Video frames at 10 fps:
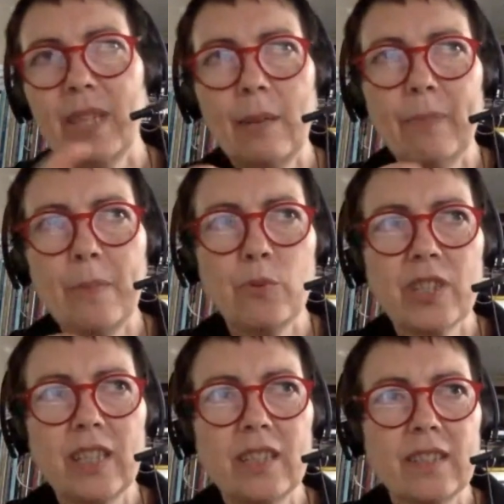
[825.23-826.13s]

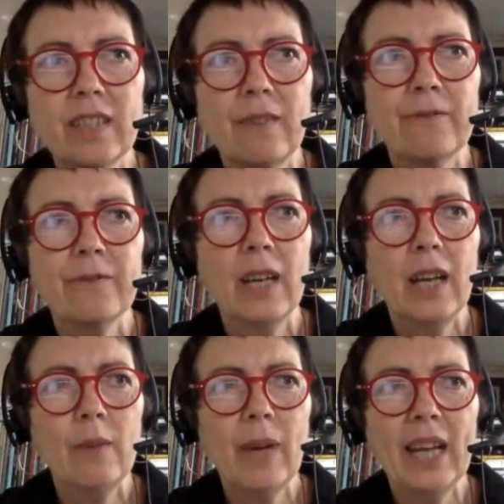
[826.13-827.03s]
people-centered stuff.
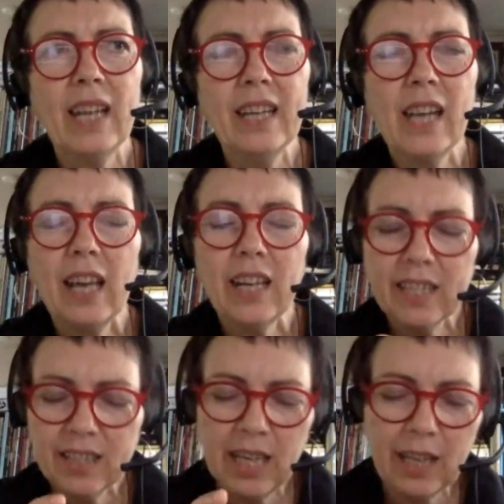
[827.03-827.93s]
And I
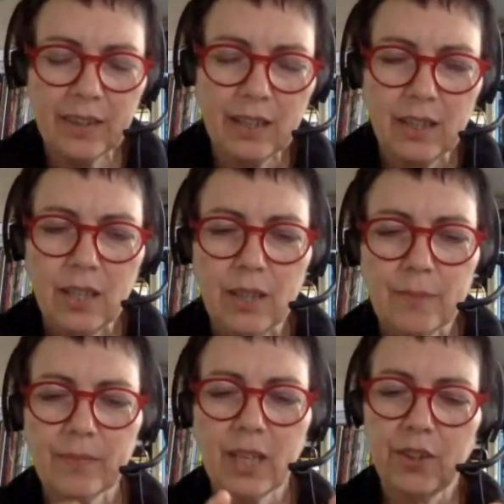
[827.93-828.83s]
guess
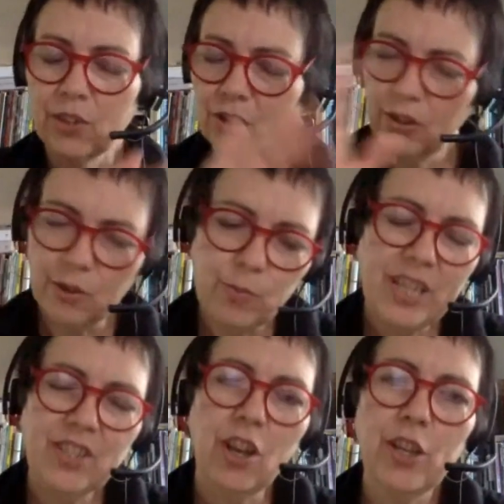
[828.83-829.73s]
the we
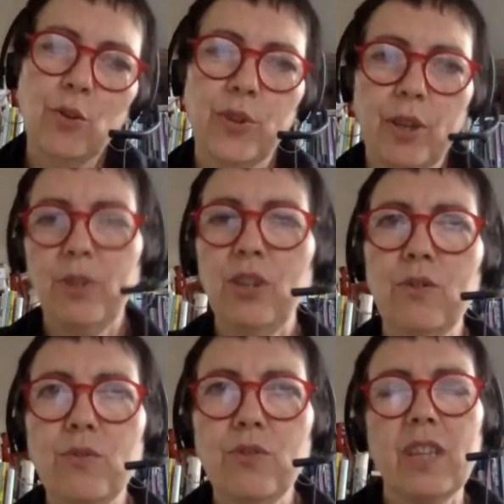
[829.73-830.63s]
cycle that we
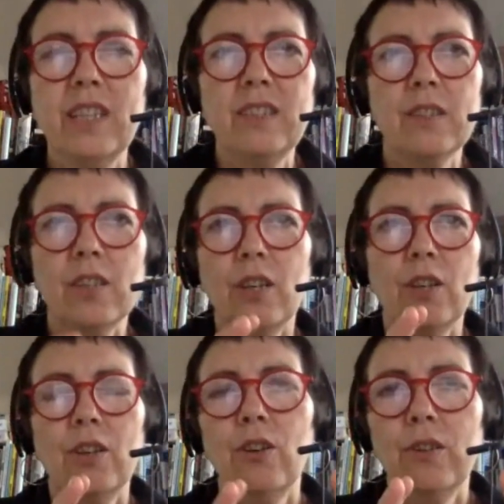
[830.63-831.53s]
use is,
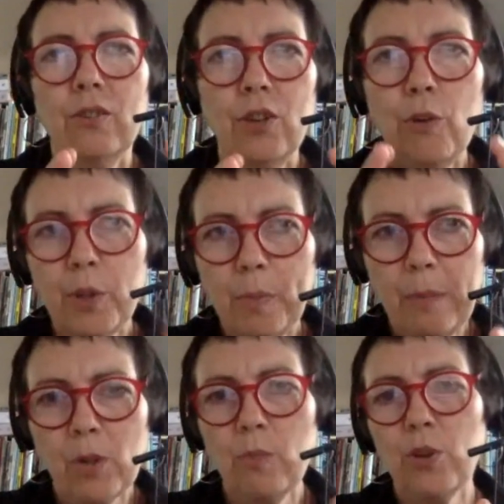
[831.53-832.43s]
who are the
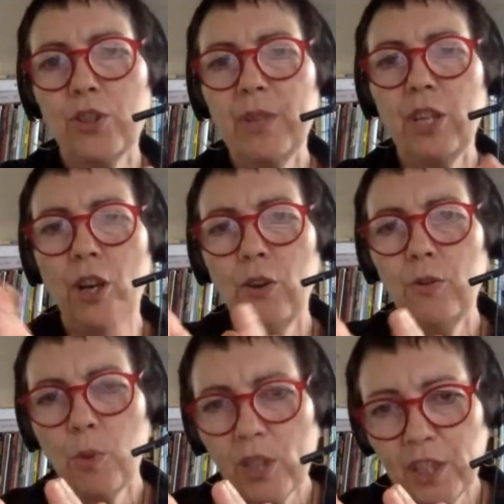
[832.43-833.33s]
people and what do we know?
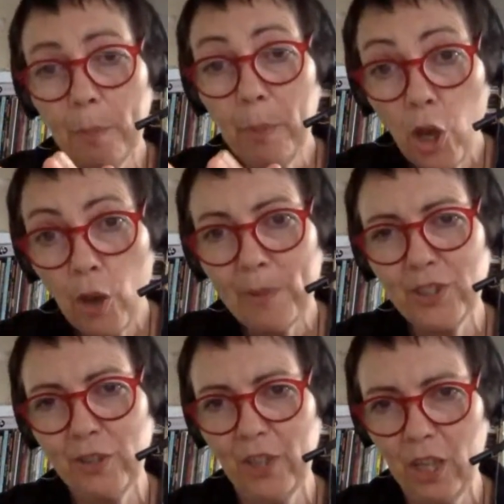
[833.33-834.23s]
What is the purpose
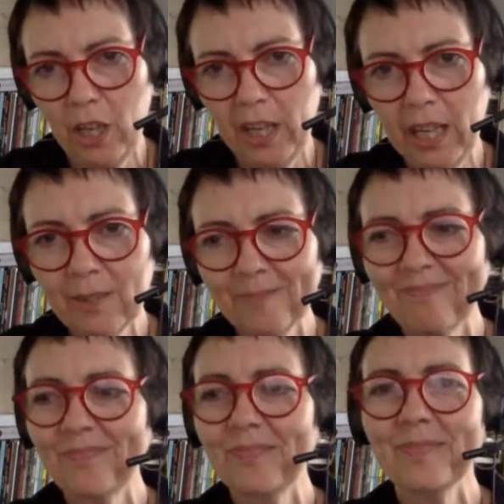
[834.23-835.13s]
of the learning?
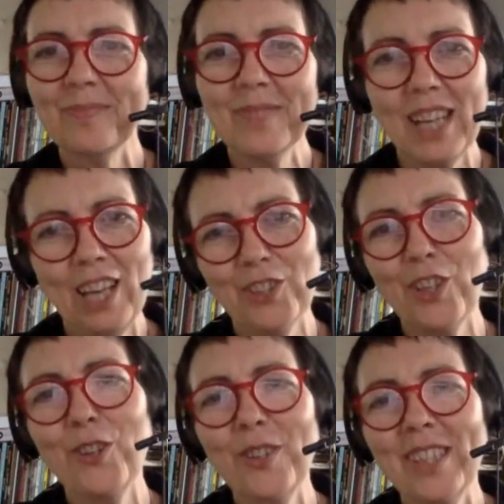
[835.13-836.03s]
And
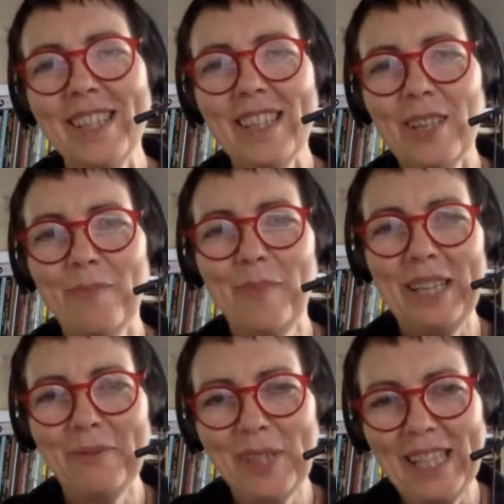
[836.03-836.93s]
so being
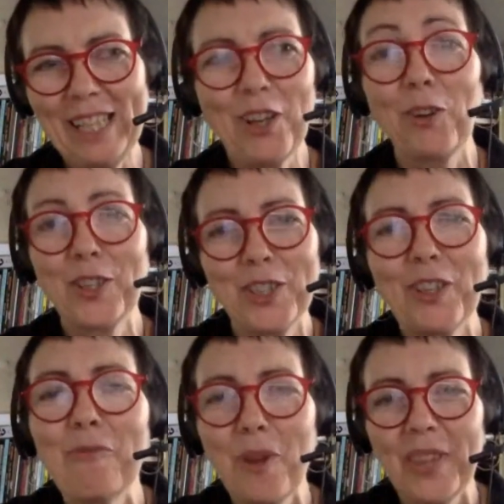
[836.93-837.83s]
really cognizant
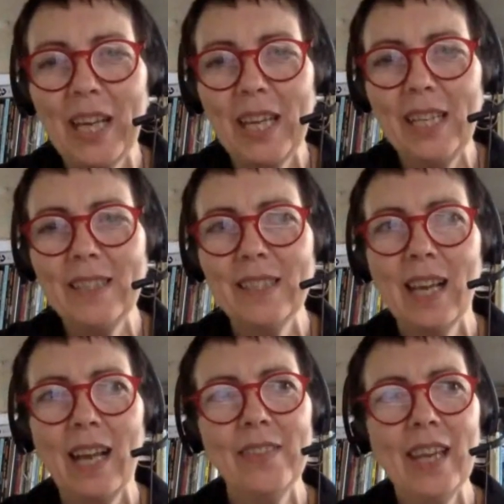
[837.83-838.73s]
of what that is,
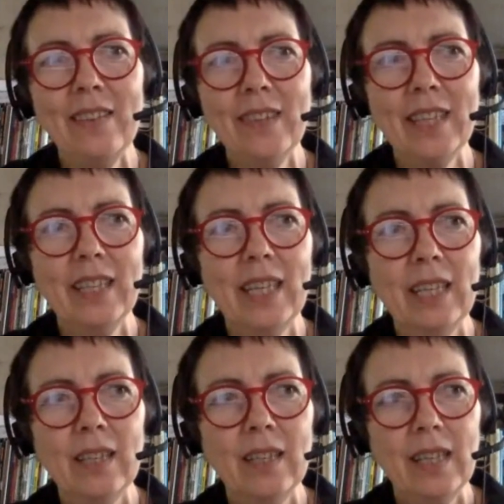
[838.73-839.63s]
and then thinking